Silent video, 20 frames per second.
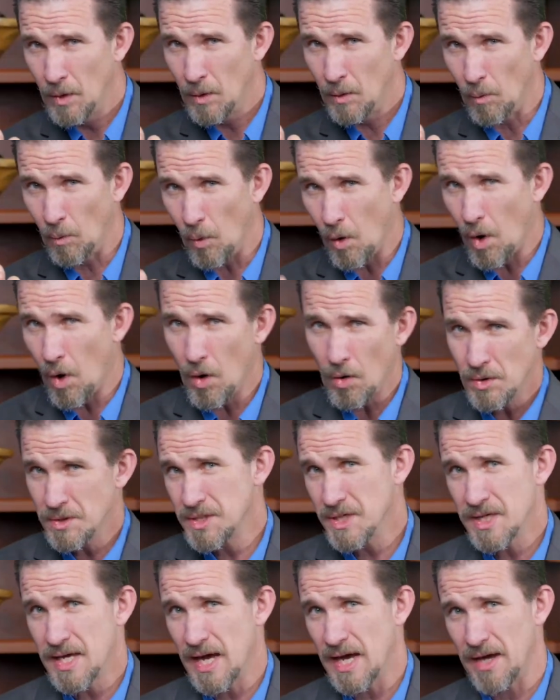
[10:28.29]
walk
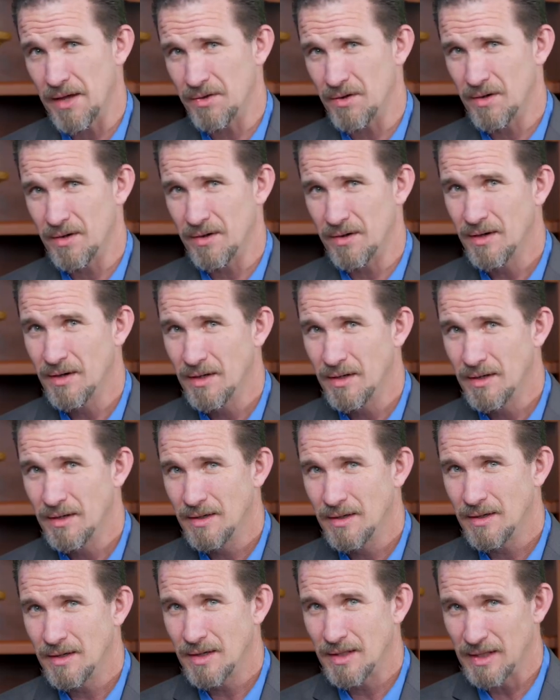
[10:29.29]
together
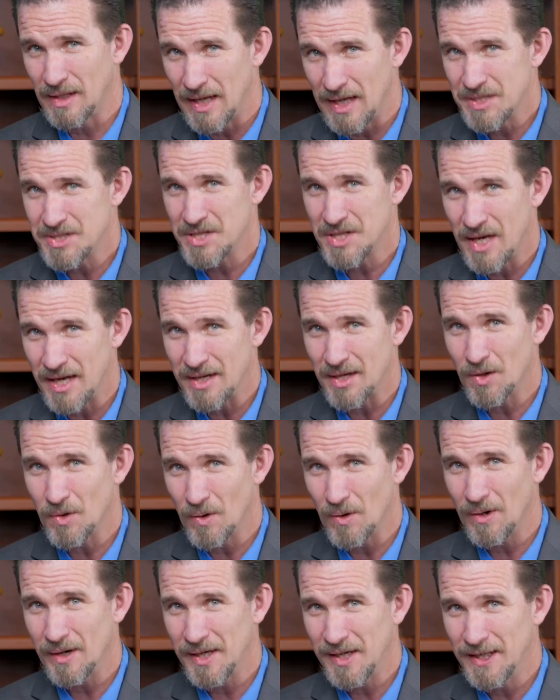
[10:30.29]
unless they
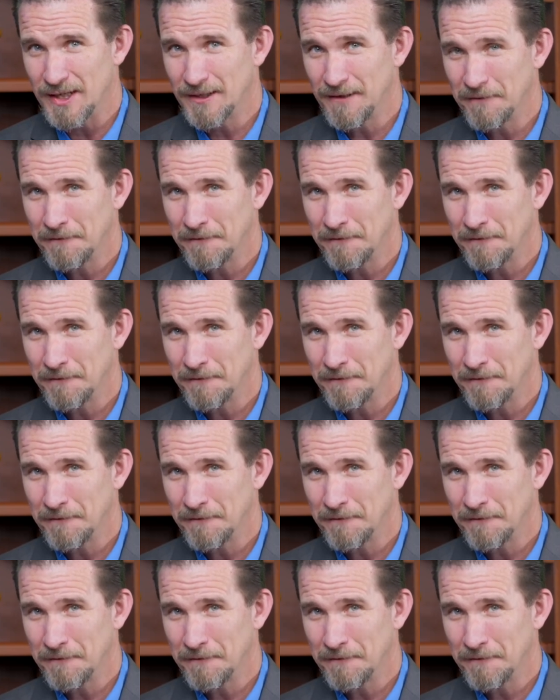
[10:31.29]
agree?